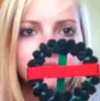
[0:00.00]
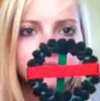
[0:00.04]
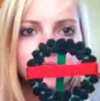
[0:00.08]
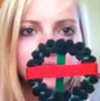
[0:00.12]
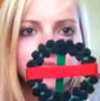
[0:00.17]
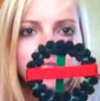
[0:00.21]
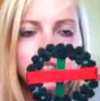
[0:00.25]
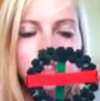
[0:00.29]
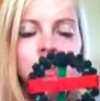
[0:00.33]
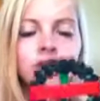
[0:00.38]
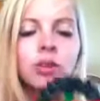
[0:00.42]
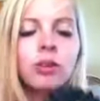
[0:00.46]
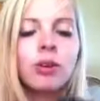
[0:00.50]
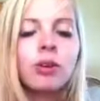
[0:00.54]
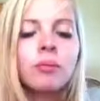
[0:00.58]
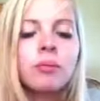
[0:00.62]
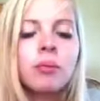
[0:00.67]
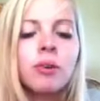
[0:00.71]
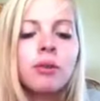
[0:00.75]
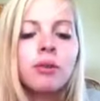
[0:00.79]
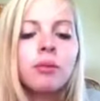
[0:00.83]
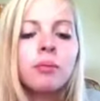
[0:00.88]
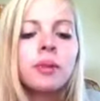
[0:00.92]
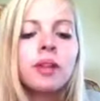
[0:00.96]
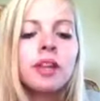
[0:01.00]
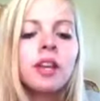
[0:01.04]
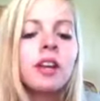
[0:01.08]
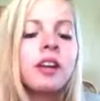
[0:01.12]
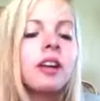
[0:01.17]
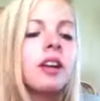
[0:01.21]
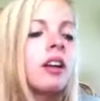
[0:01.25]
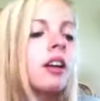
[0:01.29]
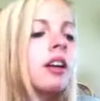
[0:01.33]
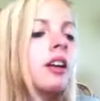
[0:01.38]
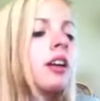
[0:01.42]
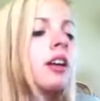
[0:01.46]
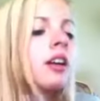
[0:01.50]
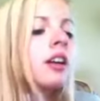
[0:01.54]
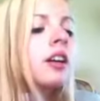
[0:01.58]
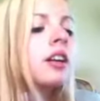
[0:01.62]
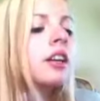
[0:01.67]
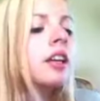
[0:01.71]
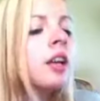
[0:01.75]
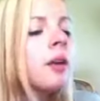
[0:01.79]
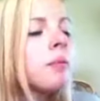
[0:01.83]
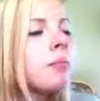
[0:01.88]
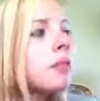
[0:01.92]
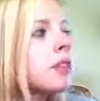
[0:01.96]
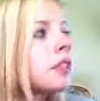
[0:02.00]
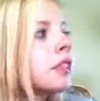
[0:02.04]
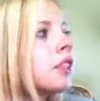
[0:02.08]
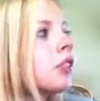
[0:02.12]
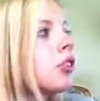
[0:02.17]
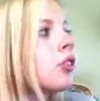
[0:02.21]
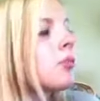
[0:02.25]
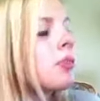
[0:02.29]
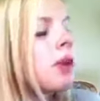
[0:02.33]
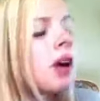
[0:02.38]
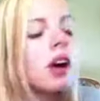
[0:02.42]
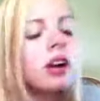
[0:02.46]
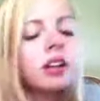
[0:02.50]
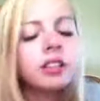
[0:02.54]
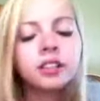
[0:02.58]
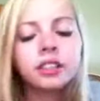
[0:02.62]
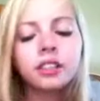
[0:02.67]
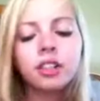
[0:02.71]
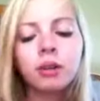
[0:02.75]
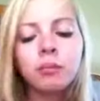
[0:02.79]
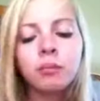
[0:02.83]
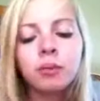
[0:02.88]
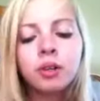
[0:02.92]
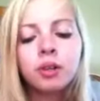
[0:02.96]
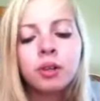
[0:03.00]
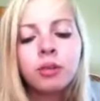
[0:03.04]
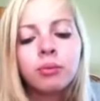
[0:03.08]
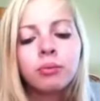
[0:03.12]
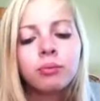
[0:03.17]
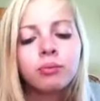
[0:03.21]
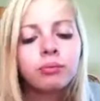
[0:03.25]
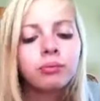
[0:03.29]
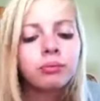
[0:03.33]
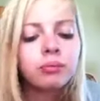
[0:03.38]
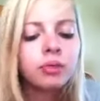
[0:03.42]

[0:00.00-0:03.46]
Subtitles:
And so I'll probably keep this in her box and not put it